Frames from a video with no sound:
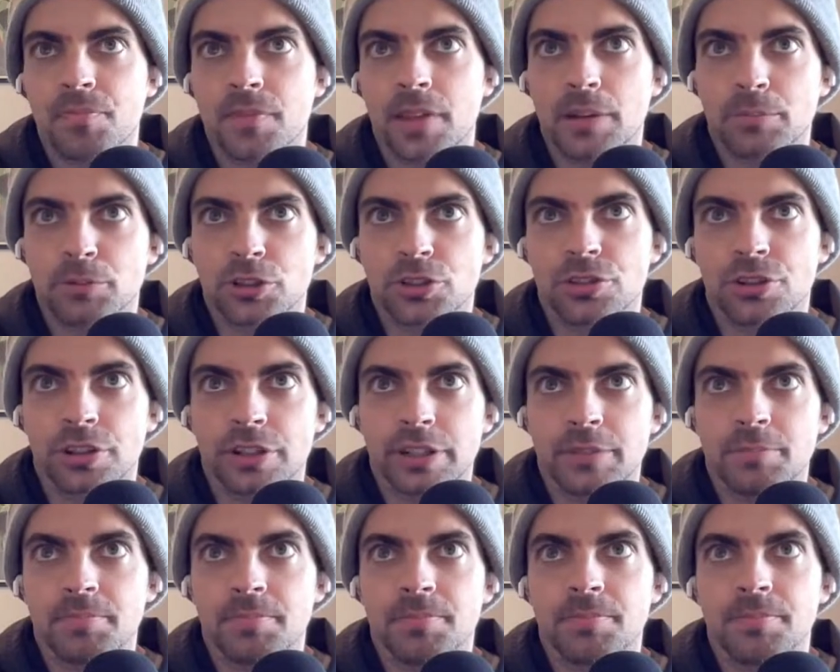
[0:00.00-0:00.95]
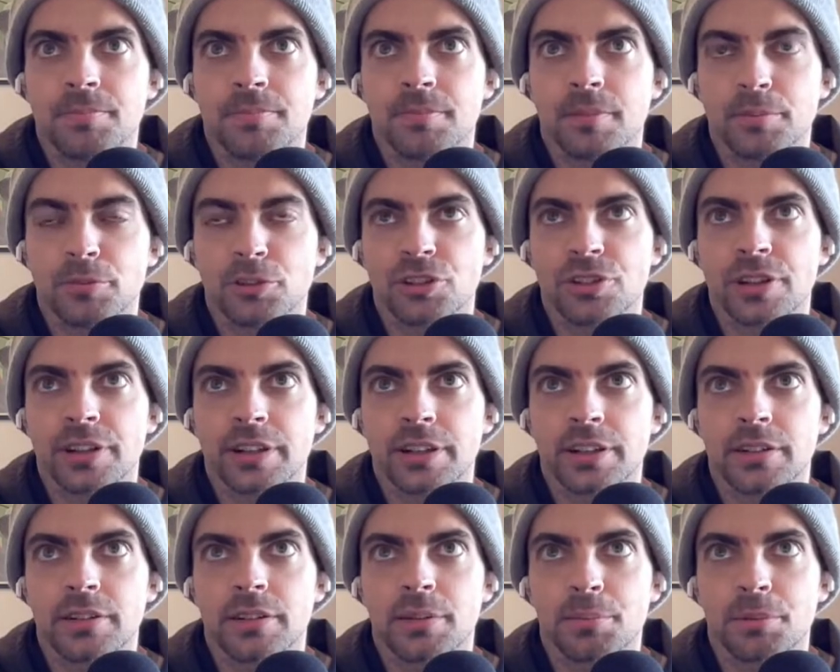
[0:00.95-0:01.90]
I'm
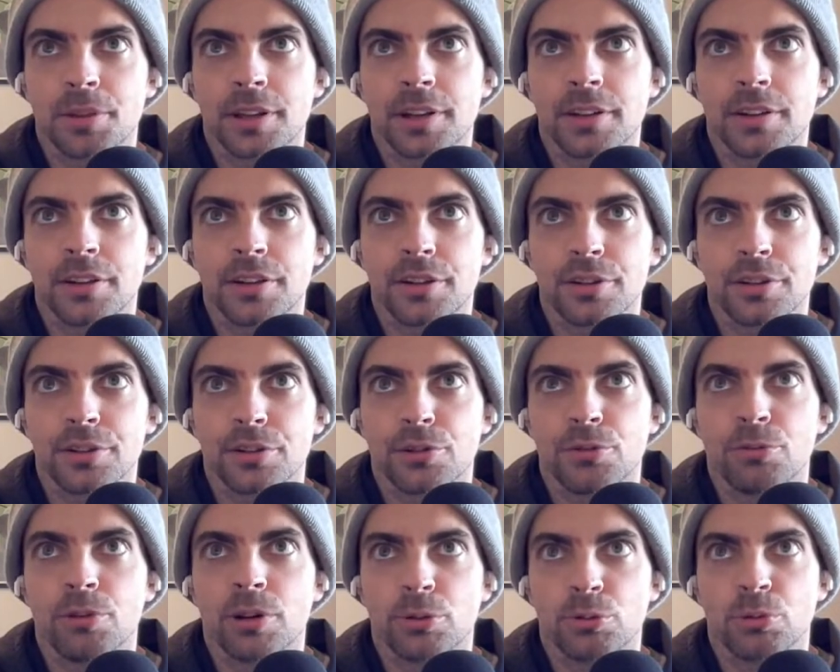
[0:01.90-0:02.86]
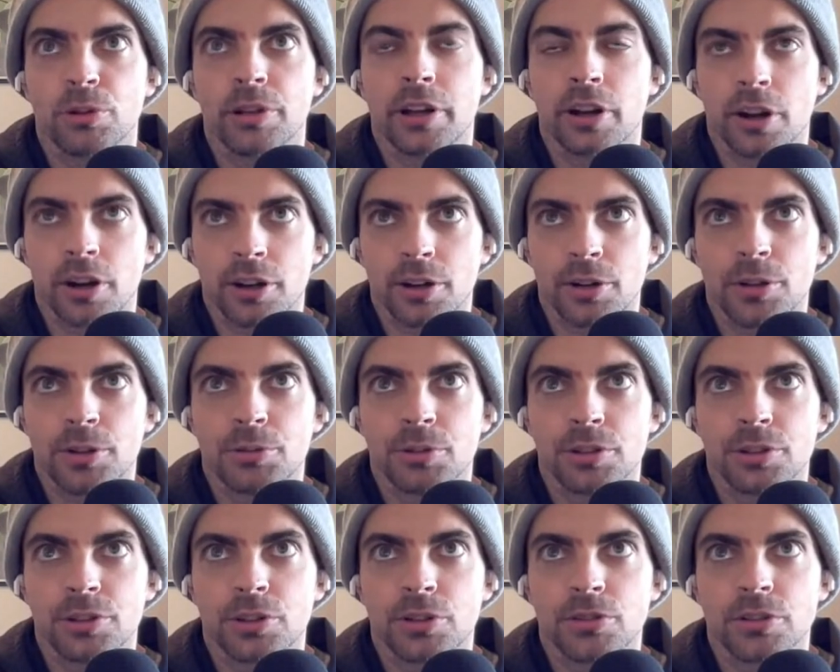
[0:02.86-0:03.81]
thinking through what we are with
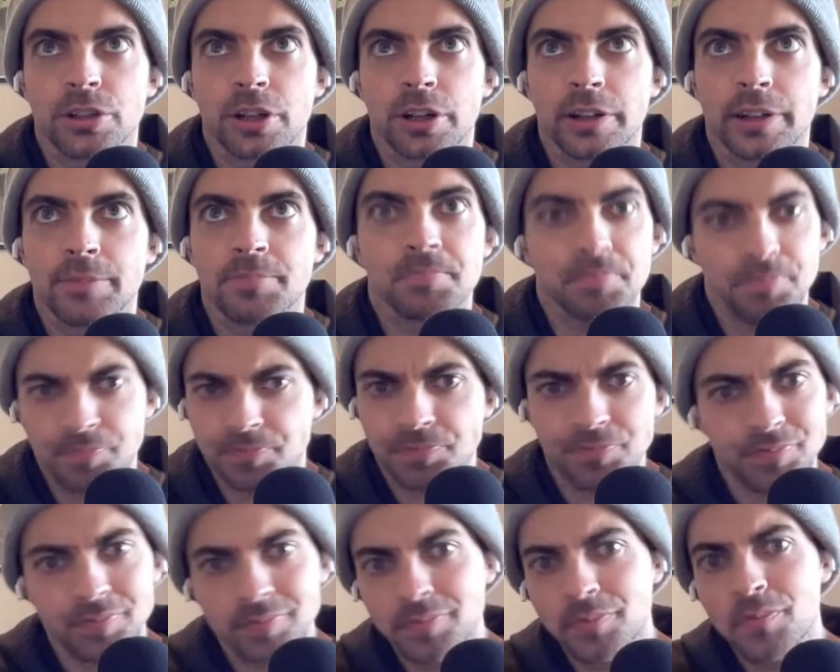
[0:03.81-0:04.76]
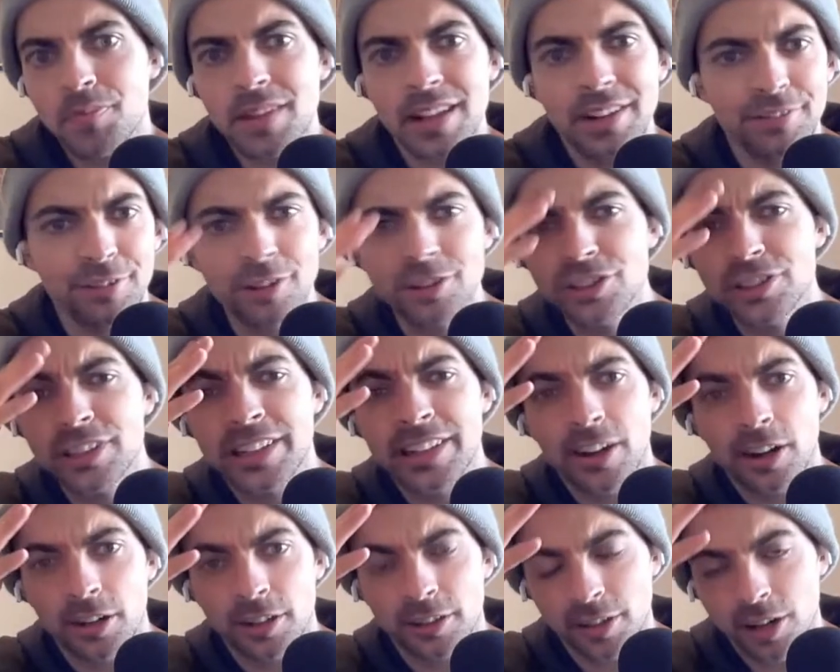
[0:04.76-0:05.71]
Stone Saga. Unfortunately,
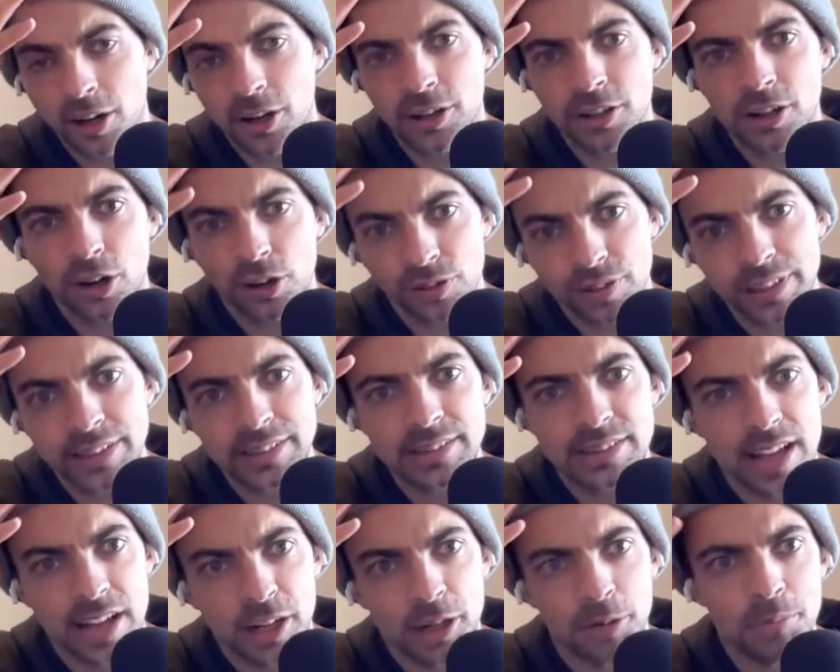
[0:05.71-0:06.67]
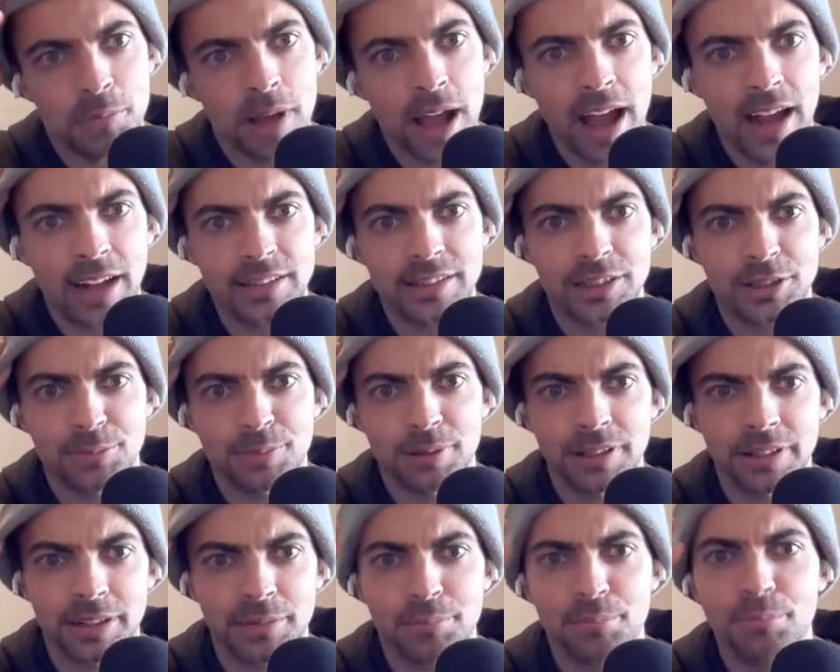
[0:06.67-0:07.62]
our lead designer Max has been
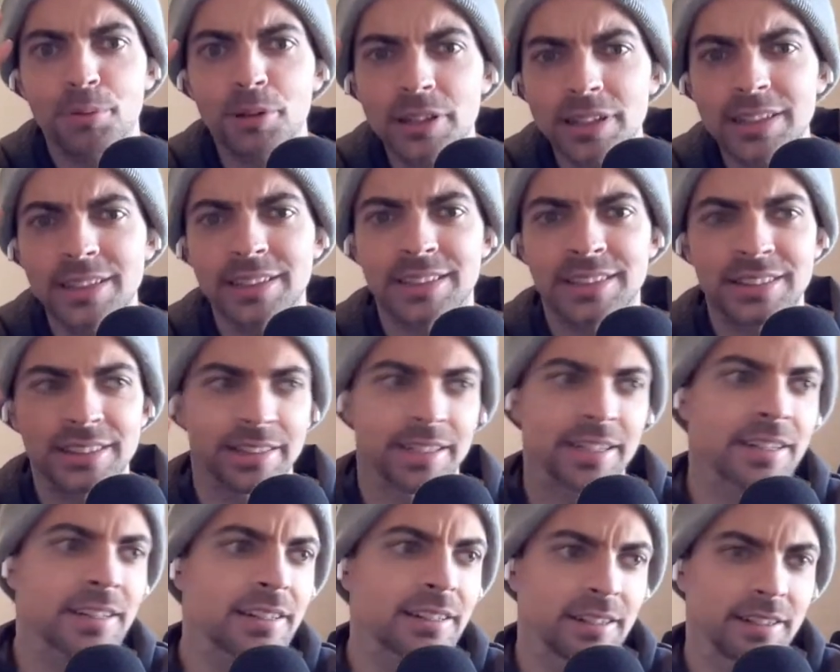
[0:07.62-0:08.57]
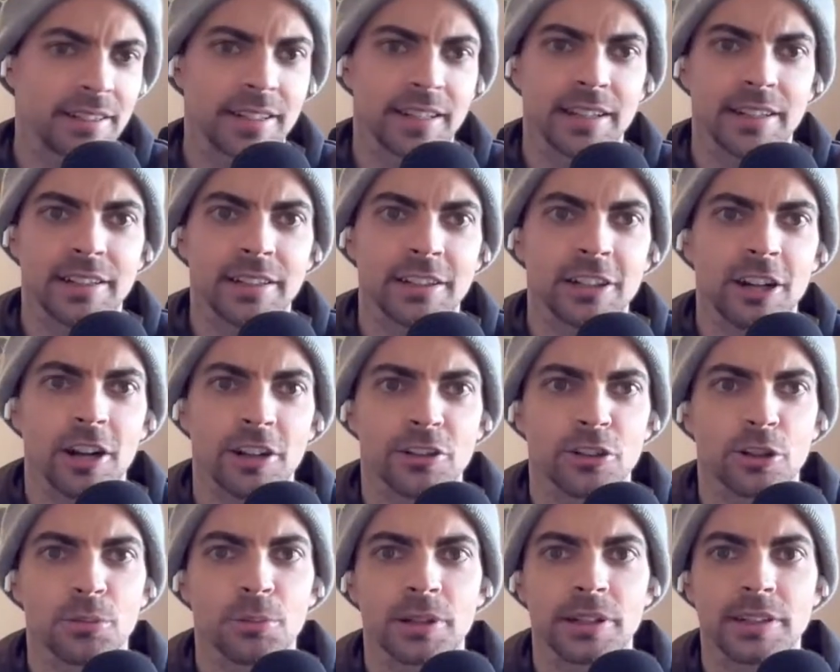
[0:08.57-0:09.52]
like pretty sick in
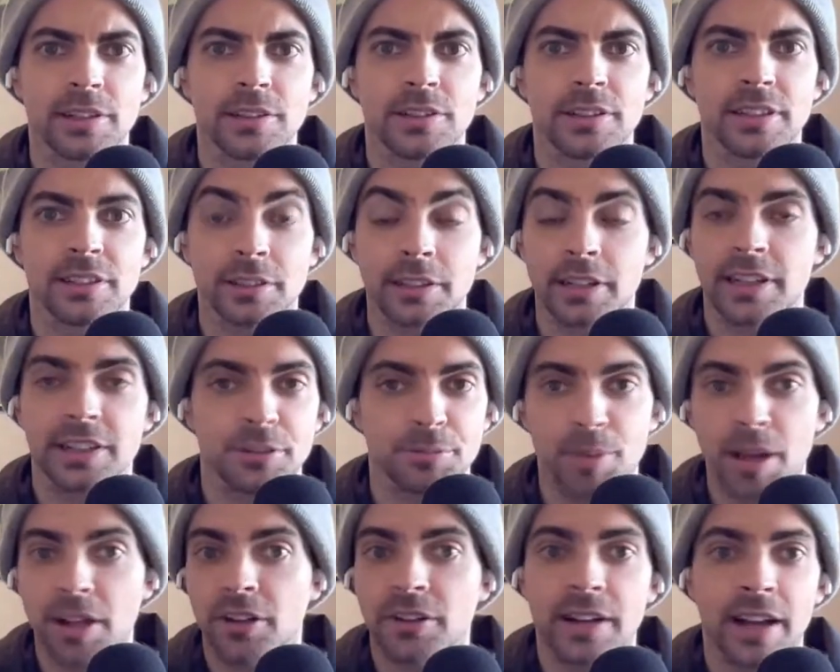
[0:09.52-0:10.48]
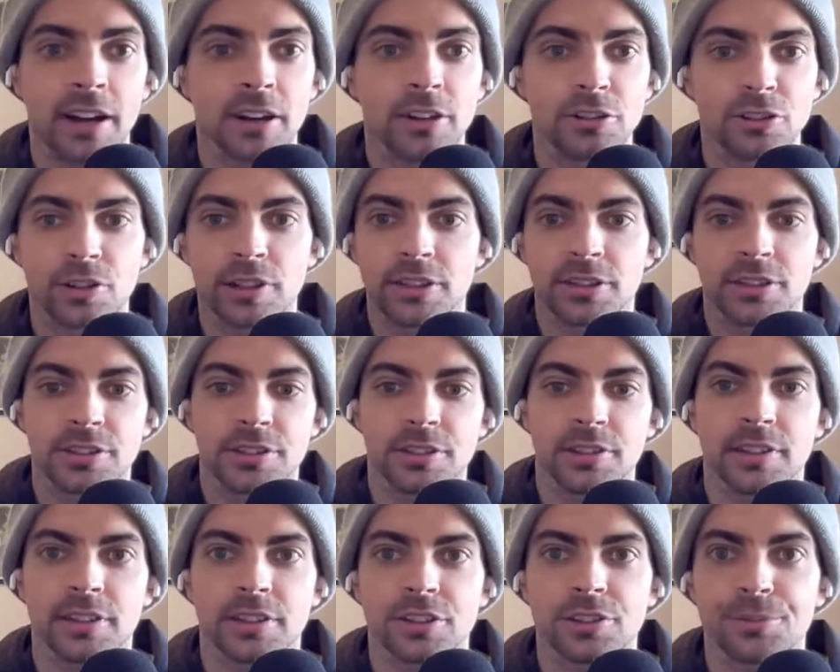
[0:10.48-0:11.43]
October. He's better now, so
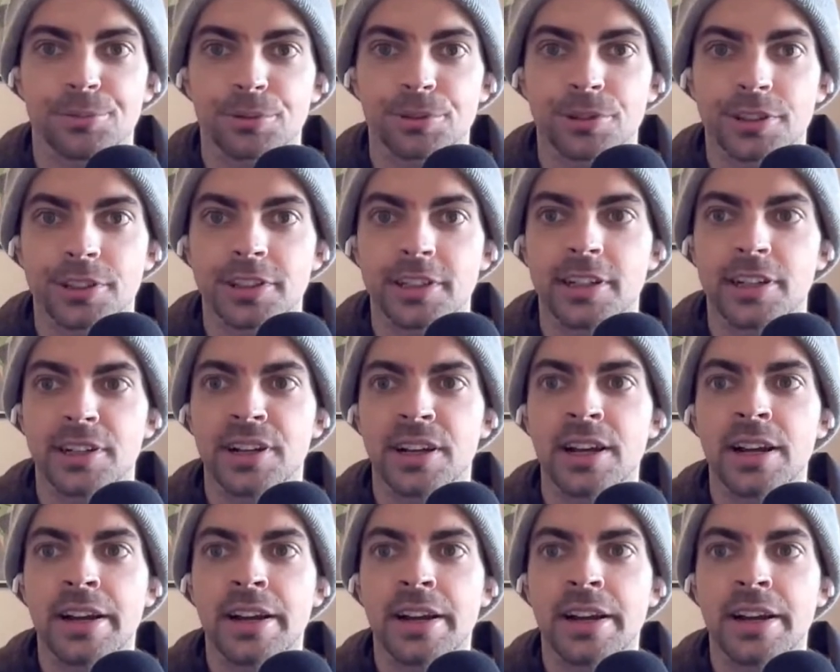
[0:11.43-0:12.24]
that's really good.